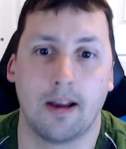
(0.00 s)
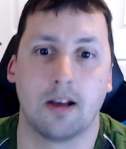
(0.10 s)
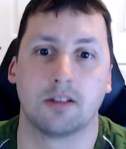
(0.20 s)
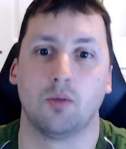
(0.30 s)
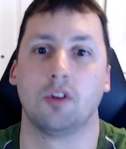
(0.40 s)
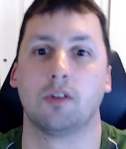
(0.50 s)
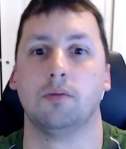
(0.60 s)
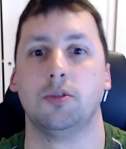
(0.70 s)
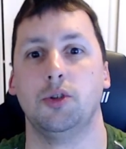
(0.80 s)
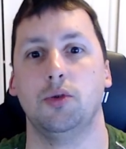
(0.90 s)
guys, and welcome
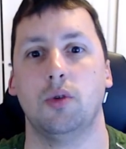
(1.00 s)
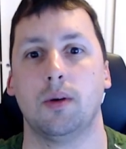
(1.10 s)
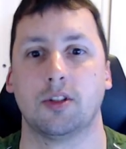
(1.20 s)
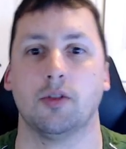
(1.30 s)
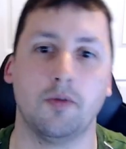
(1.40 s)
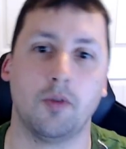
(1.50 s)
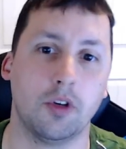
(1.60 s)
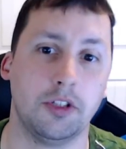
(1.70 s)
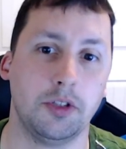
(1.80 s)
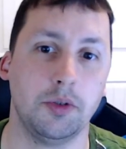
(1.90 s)
to episode
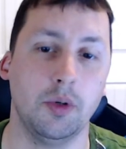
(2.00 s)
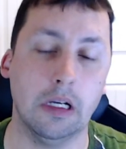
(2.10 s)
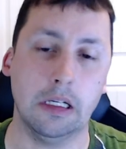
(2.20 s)
42.